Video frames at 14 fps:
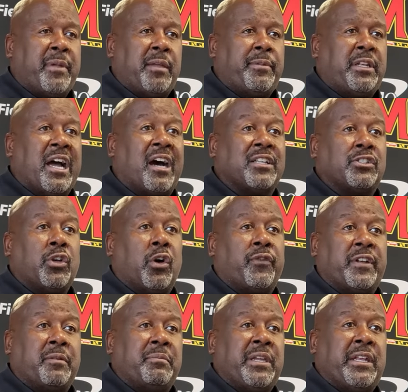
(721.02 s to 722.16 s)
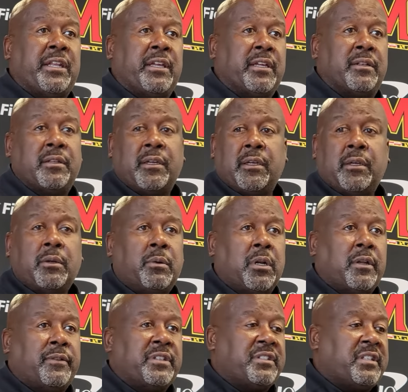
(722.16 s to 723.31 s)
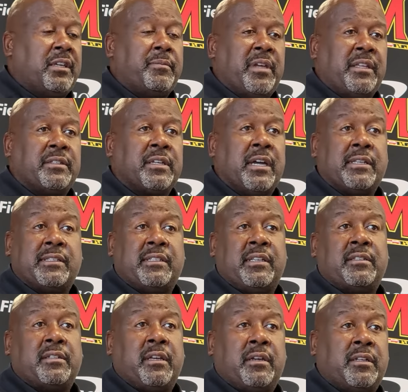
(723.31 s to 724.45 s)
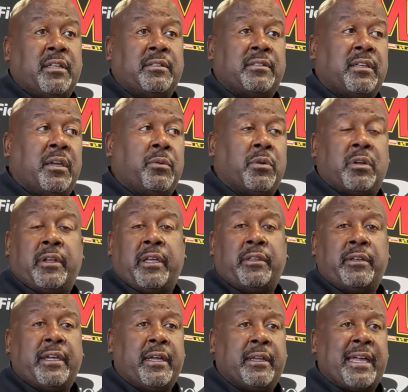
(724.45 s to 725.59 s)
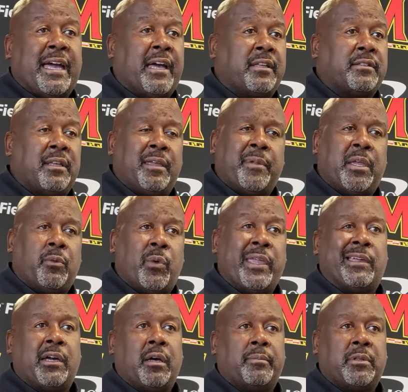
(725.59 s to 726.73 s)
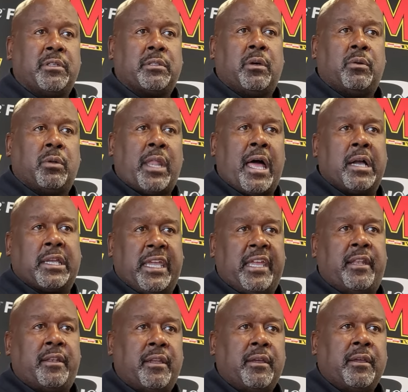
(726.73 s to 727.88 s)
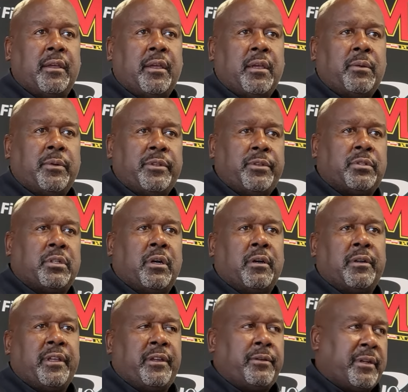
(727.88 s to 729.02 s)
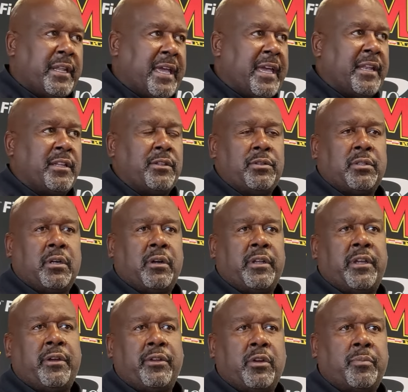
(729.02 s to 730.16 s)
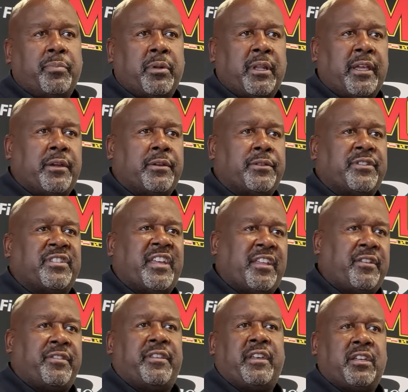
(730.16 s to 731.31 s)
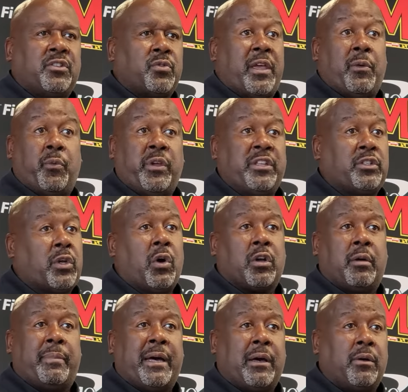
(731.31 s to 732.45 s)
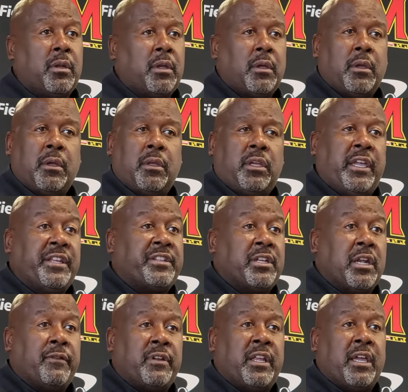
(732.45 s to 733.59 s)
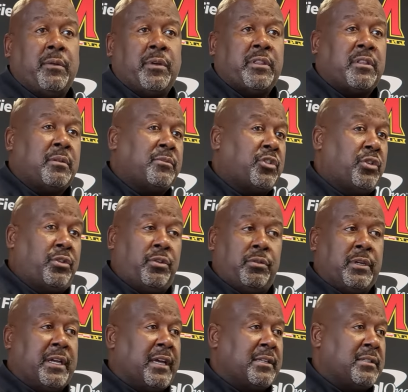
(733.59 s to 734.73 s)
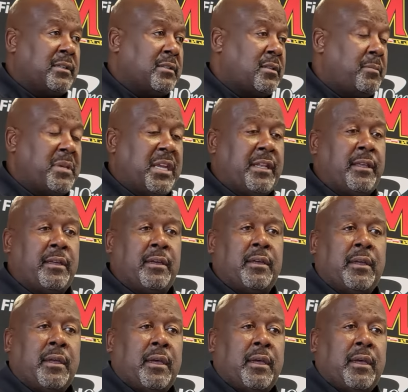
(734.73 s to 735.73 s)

maybe nods off in a meeting and one of his teammates kind of sits there and doesn't say a word. Now you got guys saying, man, wake up, let's go, lock in. When you start hearing that and you start hearing your players say the things that we talk about each and every day with them to you guys as the media,